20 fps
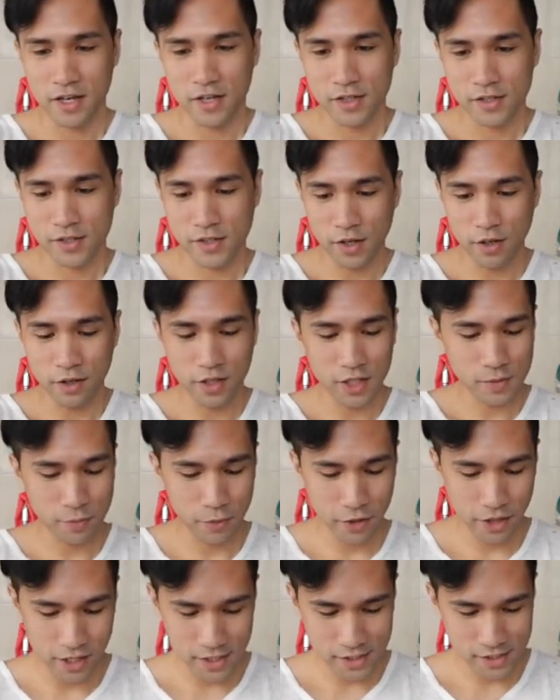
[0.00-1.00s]
So let's
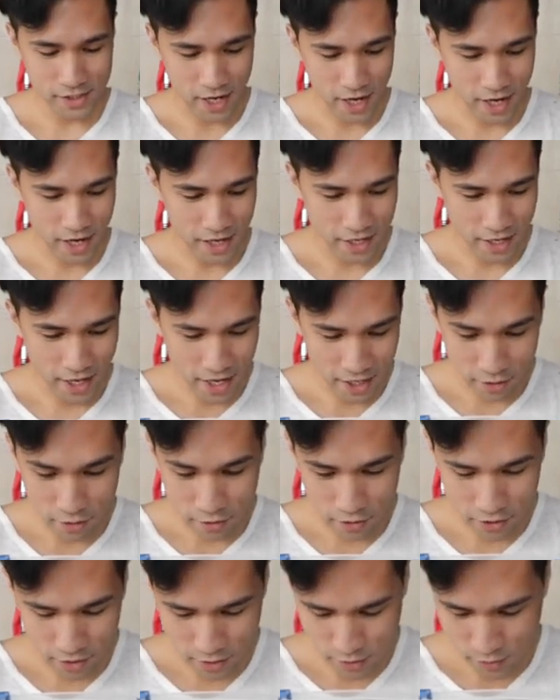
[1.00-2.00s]
put that aside. And
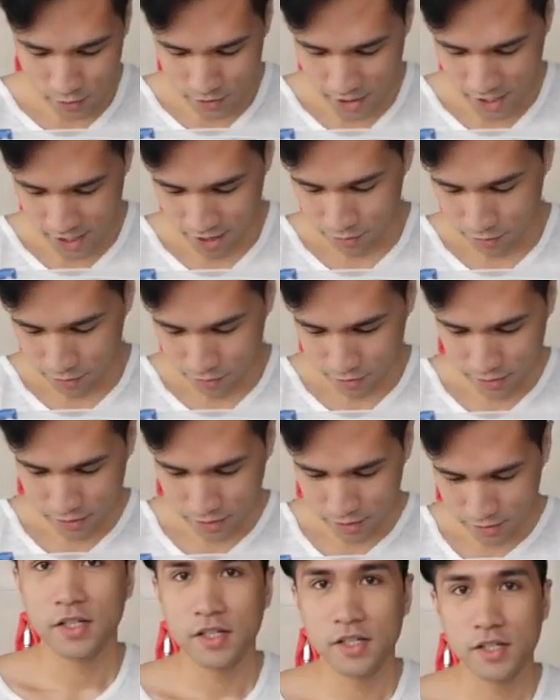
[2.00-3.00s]
oh, the two
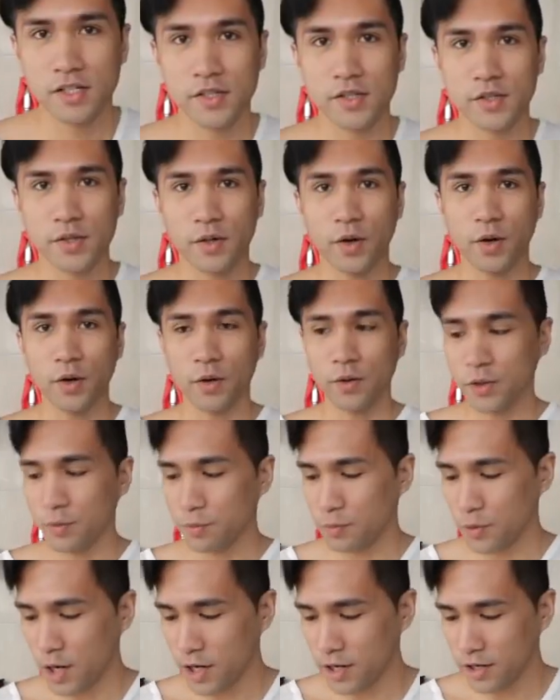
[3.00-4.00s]
towels. So all the
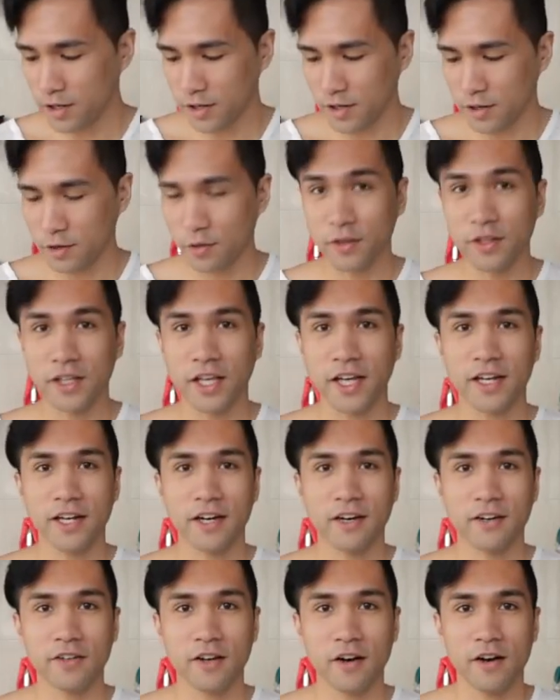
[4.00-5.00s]
product are all laid
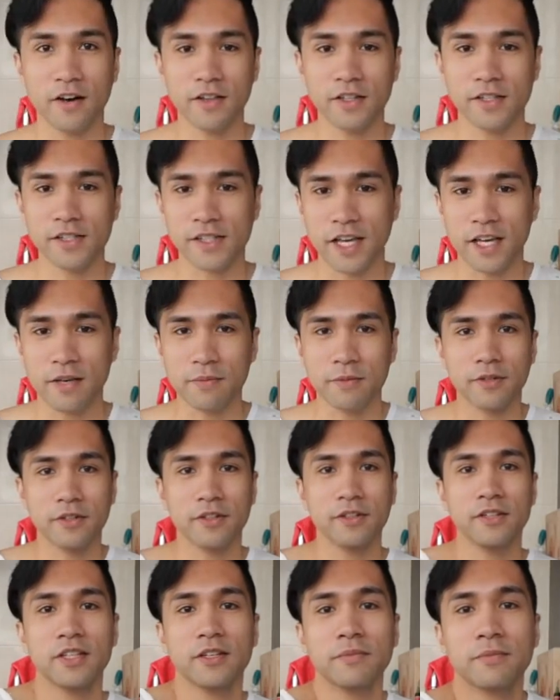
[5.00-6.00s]
out on the
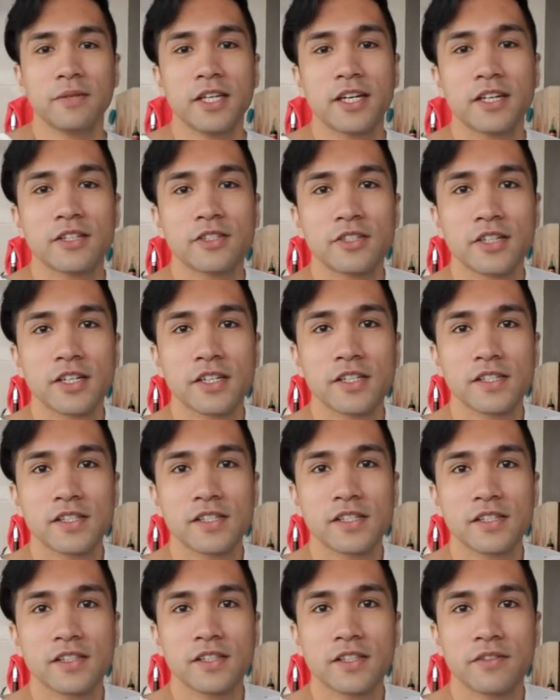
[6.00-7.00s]
table. Let me
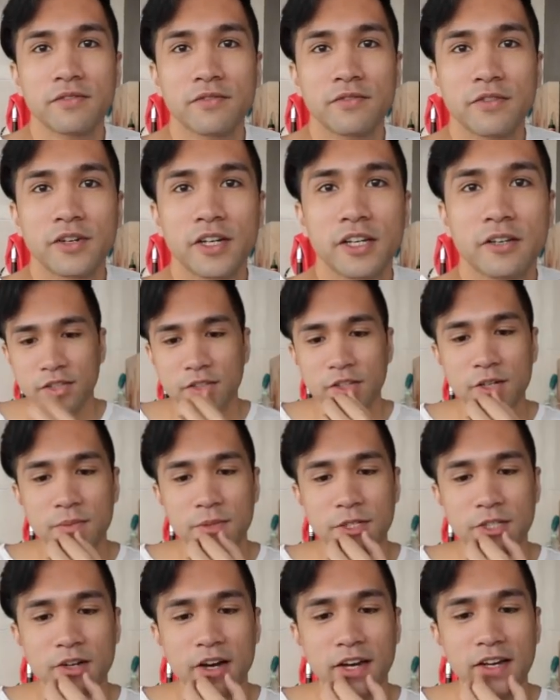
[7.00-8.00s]
adjust the frame.
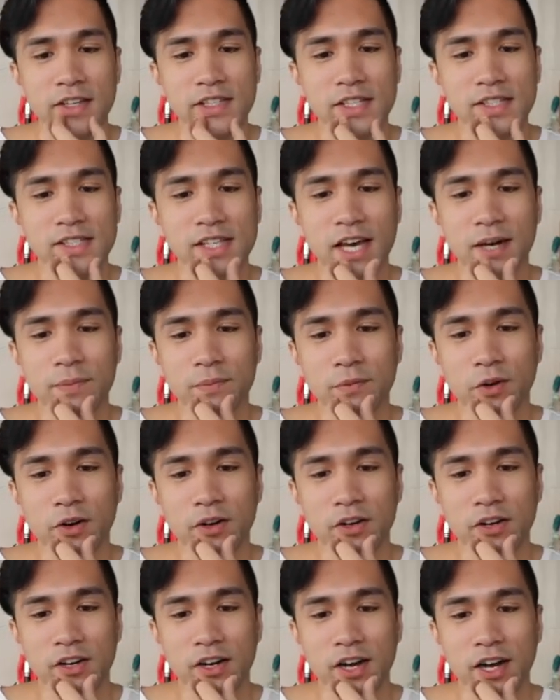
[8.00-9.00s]
Dermadry is a tap
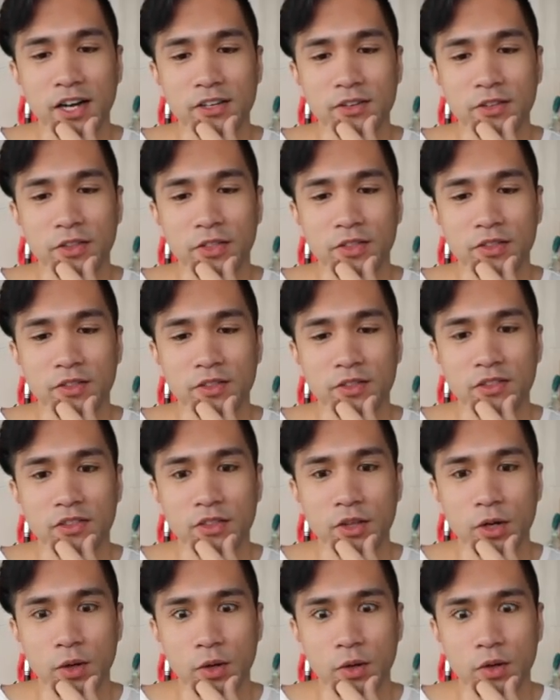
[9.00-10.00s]
water ion...
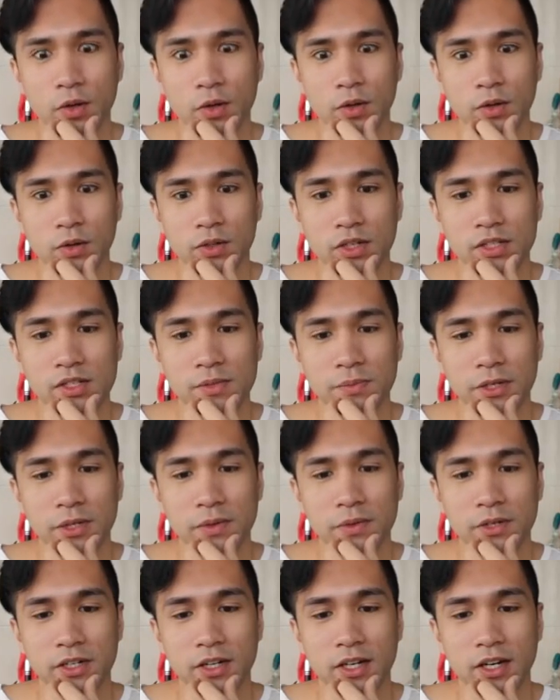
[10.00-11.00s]
oh, that's a big
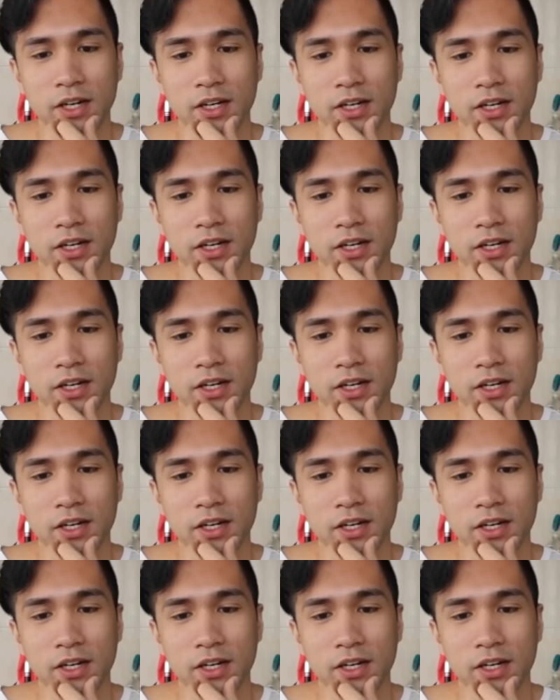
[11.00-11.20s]
word.